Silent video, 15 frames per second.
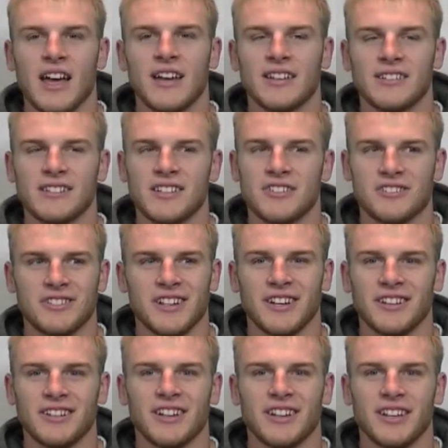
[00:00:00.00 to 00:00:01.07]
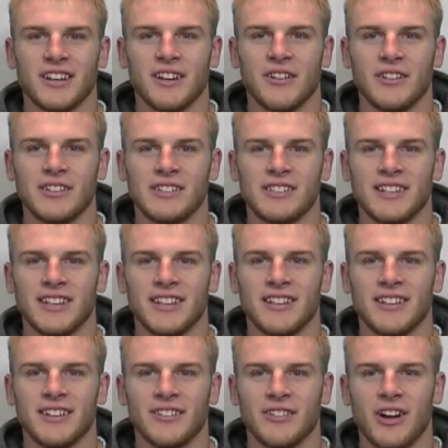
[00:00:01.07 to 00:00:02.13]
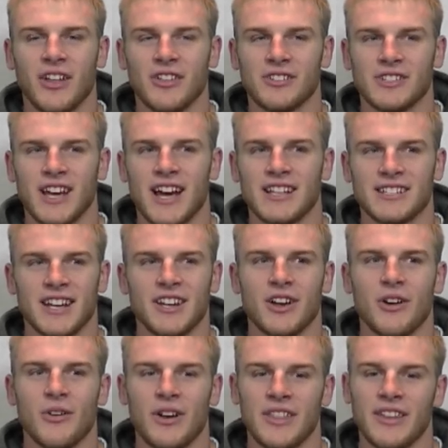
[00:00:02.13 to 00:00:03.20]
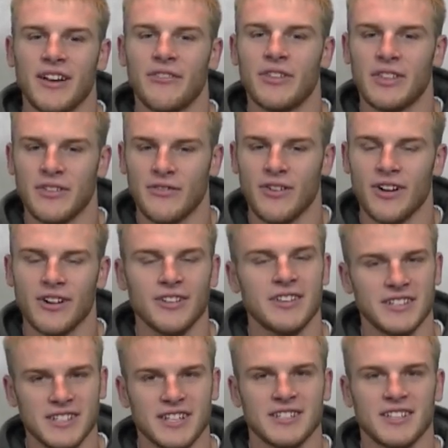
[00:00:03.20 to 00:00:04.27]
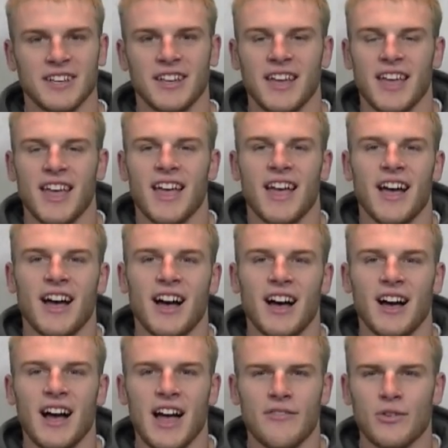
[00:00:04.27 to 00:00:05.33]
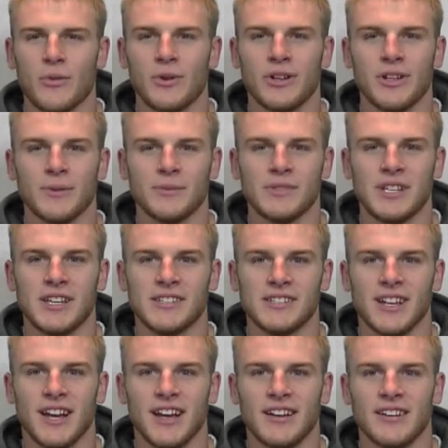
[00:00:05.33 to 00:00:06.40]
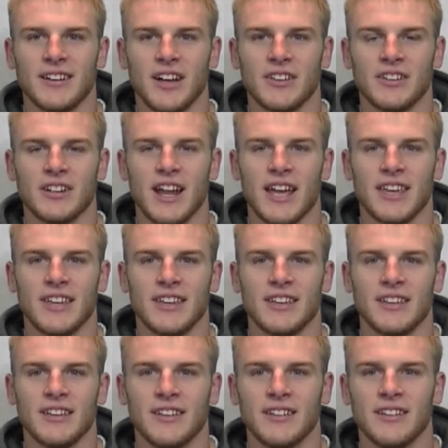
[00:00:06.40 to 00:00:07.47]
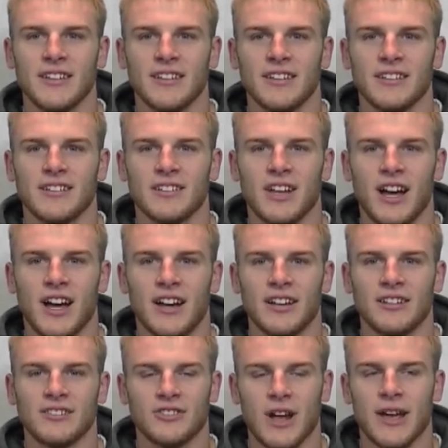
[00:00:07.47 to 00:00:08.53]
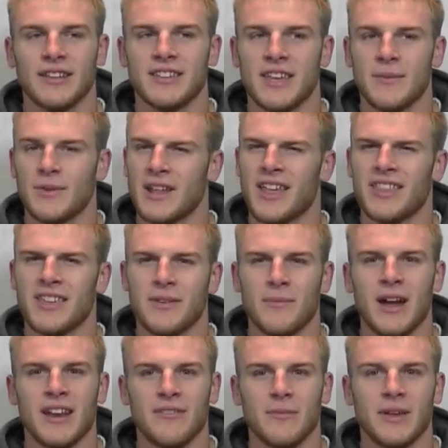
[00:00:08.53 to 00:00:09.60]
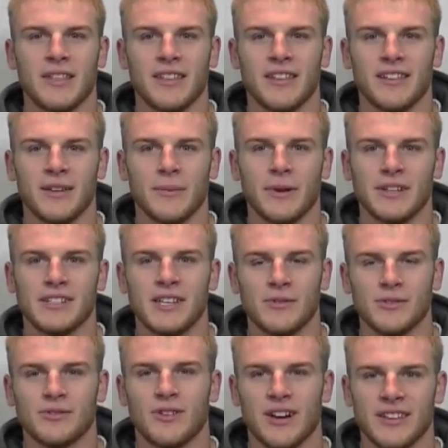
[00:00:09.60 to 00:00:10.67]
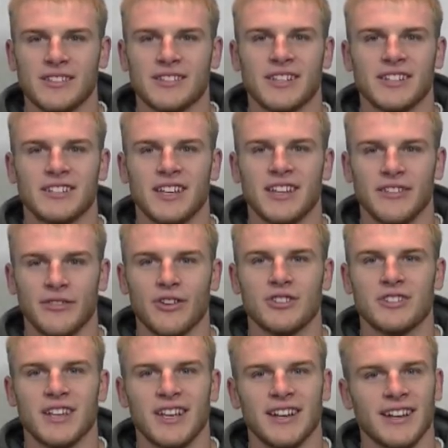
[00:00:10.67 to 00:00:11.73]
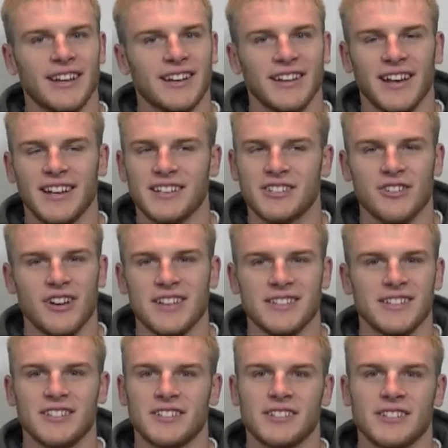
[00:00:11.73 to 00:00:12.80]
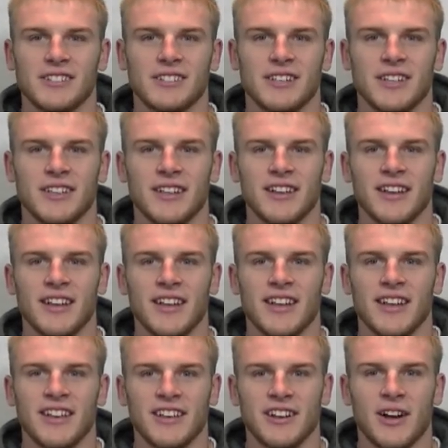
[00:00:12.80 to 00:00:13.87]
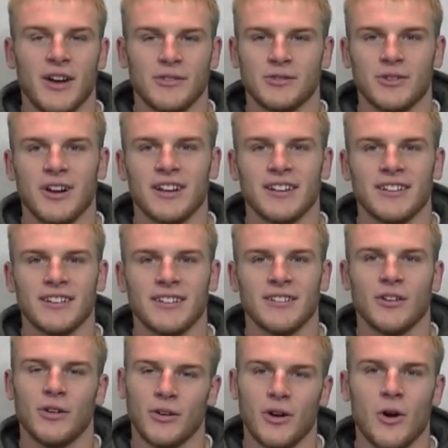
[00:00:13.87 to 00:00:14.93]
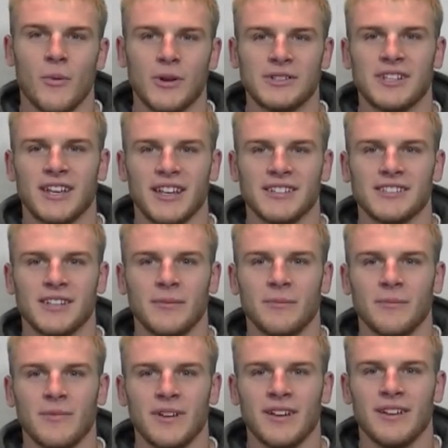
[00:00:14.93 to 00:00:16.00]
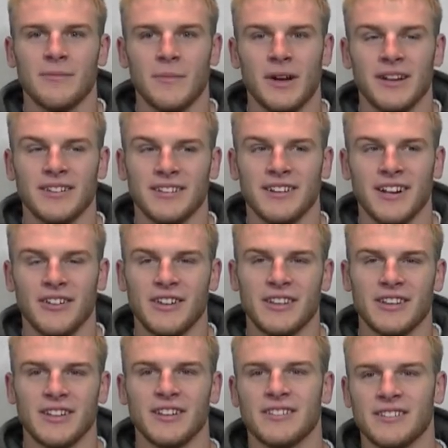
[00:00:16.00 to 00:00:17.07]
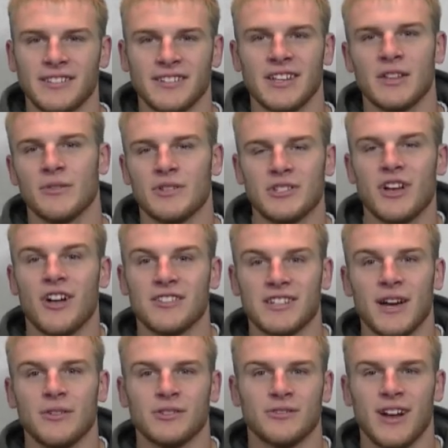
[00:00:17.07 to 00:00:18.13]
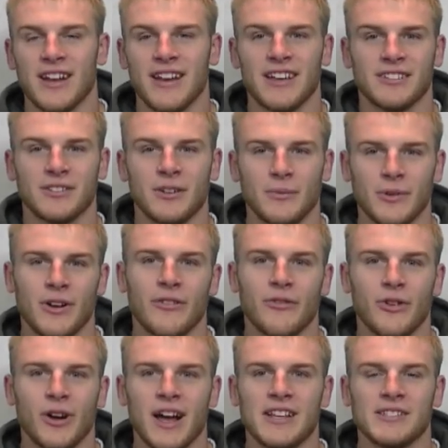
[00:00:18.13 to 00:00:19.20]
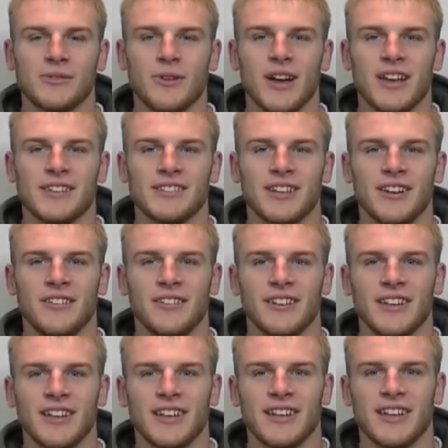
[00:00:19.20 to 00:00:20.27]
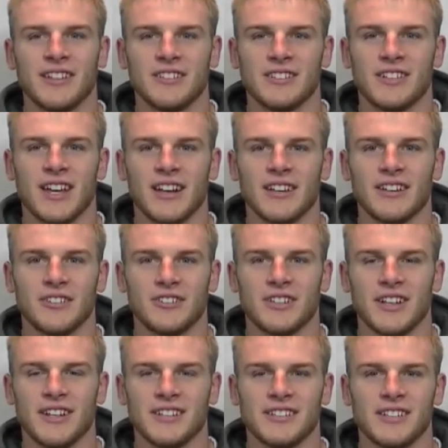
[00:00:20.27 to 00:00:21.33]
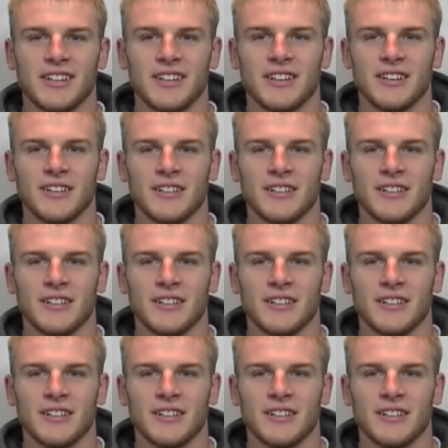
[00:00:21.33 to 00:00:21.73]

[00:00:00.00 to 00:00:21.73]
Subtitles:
Yeah, it's interesting to look, and see all those guys. I know in the 55 or the 60, Ivory Williams, he's on the Nike track team, and I think he might even be in the Olympics. He was running the 60 in the first heat, and it's crazy just to see that I was running almost against him, but in the results I was right next to him, 4 guys away. So it's just kind of interesting to see.